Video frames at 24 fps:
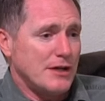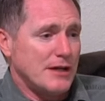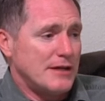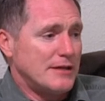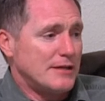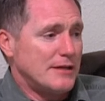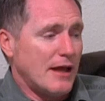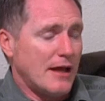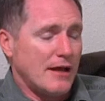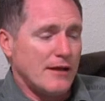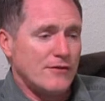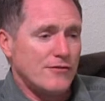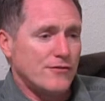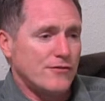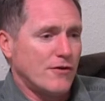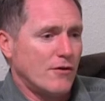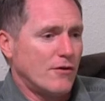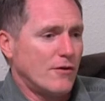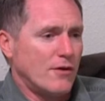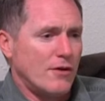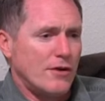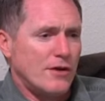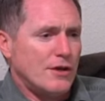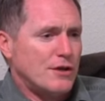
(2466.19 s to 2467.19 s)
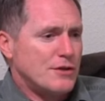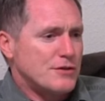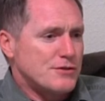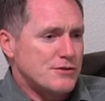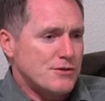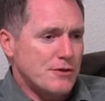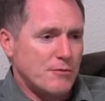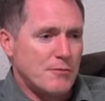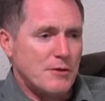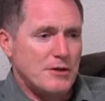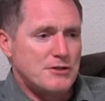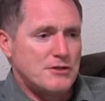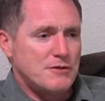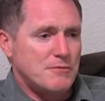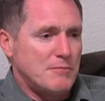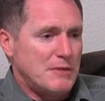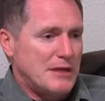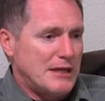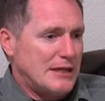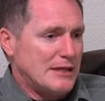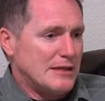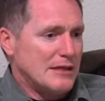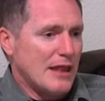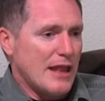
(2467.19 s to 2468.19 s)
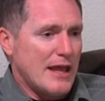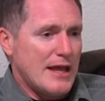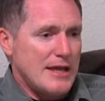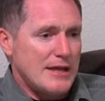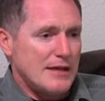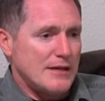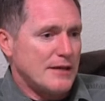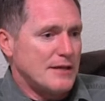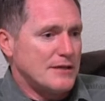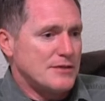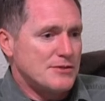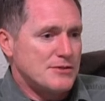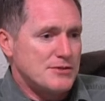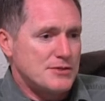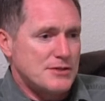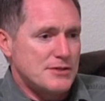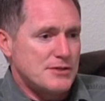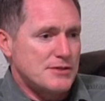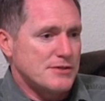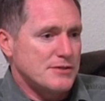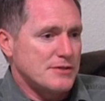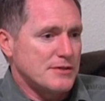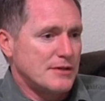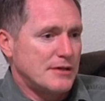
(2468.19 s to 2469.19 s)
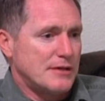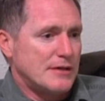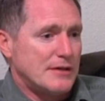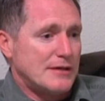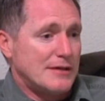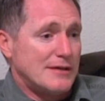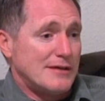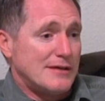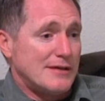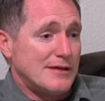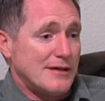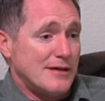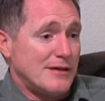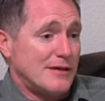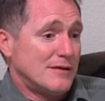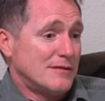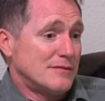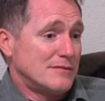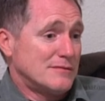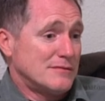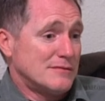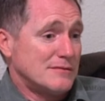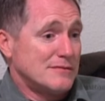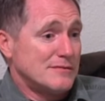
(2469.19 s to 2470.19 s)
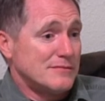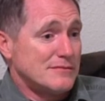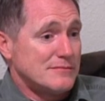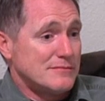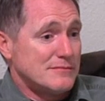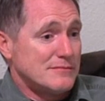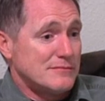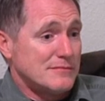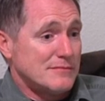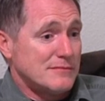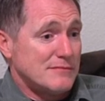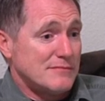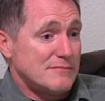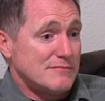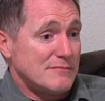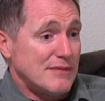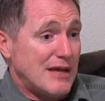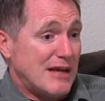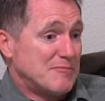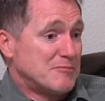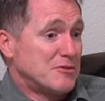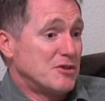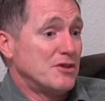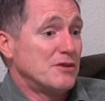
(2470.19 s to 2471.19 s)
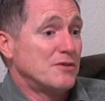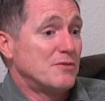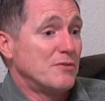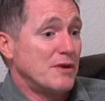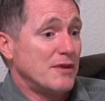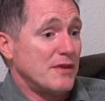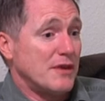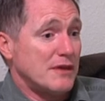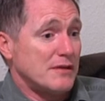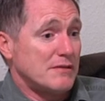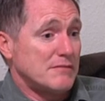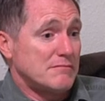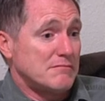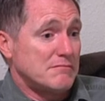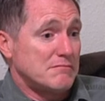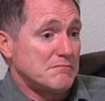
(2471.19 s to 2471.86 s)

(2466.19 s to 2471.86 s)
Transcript: It, so, so much of being late is just, you know, I'm good with it.